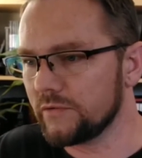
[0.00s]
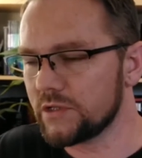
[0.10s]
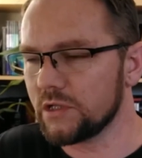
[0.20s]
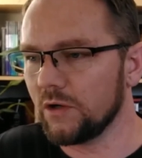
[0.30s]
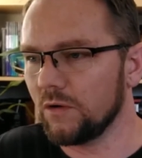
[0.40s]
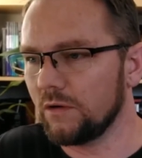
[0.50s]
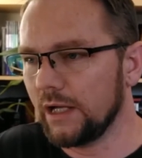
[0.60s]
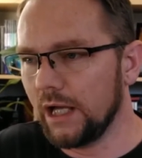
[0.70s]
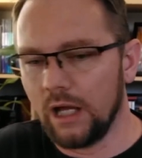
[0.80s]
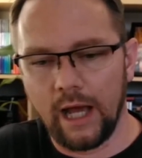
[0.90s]
So
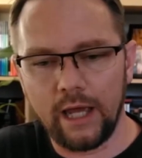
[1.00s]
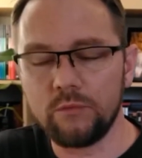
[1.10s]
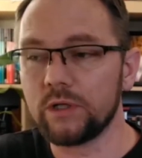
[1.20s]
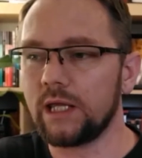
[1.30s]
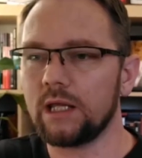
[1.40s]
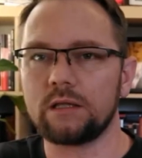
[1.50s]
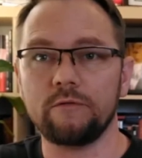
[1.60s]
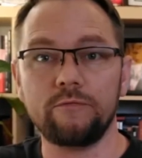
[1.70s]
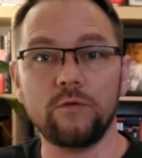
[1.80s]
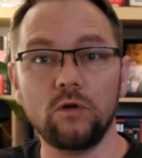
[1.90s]
I would get the
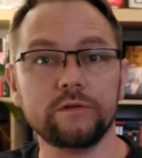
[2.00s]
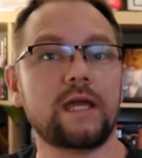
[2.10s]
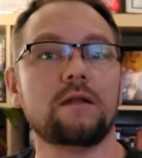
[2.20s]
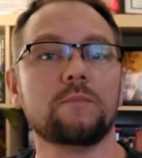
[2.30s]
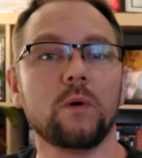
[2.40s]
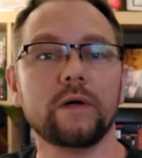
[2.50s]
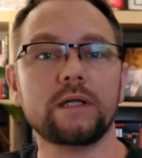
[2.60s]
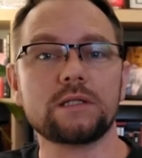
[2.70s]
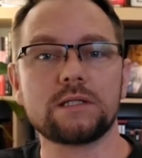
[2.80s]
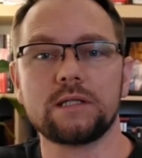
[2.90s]
full 10
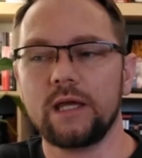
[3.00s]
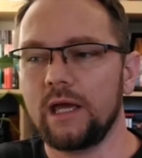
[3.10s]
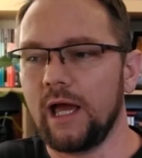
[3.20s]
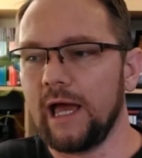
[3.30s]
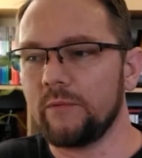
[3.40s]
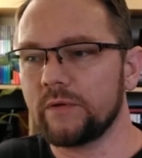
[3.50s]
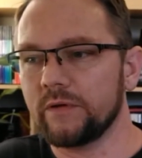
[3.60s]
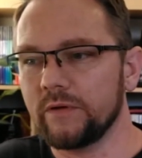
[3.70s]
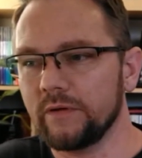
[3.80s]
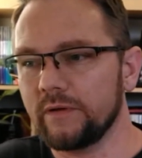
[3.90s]
points. I
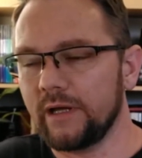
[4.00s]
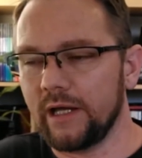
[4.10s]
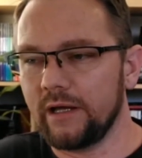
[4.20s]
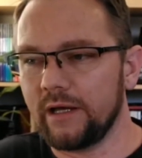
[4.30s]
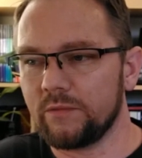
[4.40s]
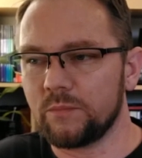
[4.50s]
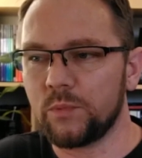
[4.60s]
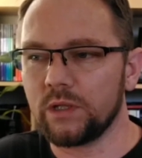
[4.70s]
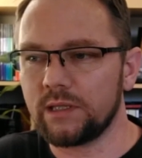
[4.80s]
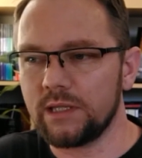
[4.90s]
would
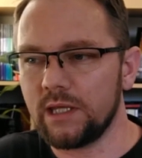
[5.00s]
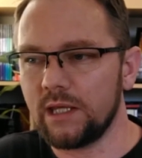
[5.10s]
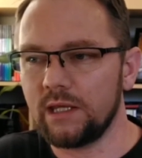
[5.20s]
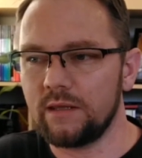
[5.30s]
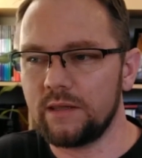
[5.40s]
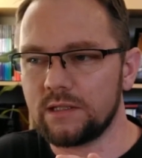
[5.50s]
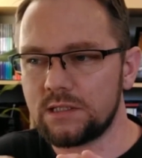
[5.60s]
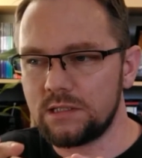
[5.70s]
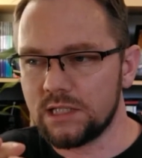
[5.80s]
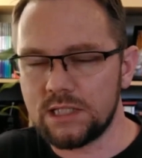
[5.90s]
put the
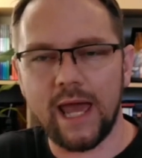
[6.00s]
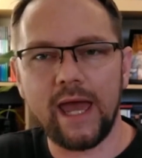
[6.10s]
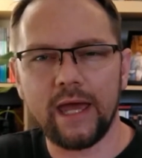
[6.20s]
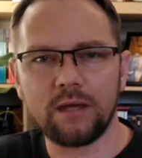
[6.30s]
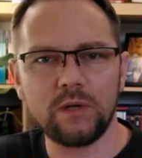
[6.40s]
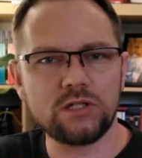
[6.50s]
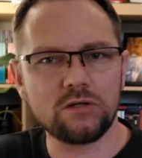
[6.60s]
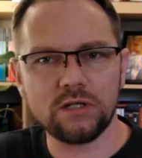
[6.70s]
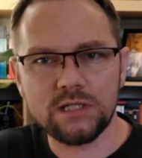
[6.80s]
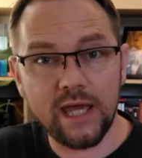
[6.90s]
tag, make
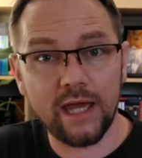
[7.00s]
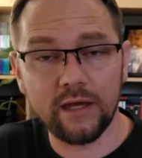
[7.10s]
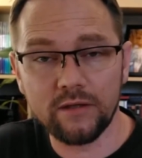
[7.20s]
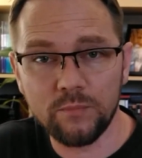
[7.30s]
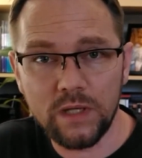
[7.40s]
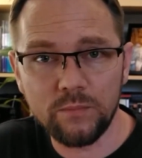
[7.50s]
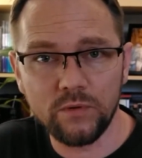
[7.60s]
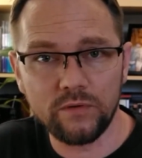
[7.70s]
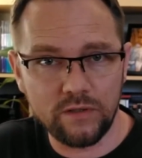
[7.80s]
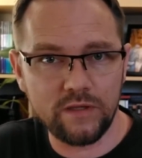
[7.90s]
sure to tag other
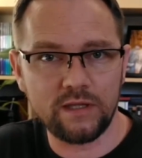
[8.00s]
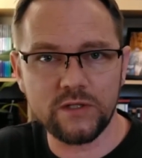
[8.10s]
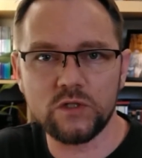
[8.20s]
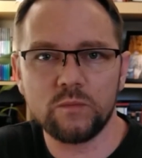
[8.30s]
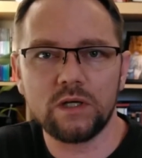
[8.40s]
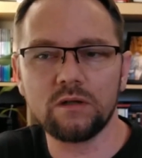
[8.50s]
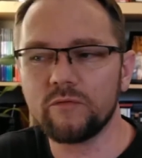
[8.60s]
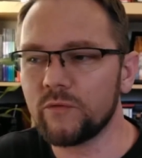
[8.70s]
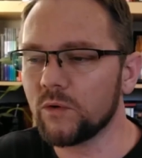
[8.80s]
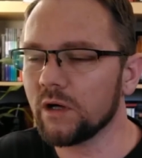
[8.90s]
people you think this would be good
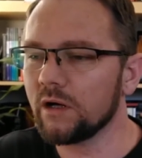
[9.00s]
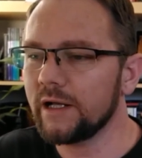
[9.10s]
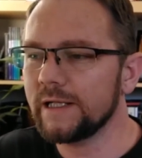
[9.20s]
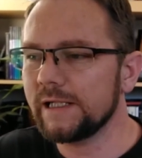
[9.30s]
for.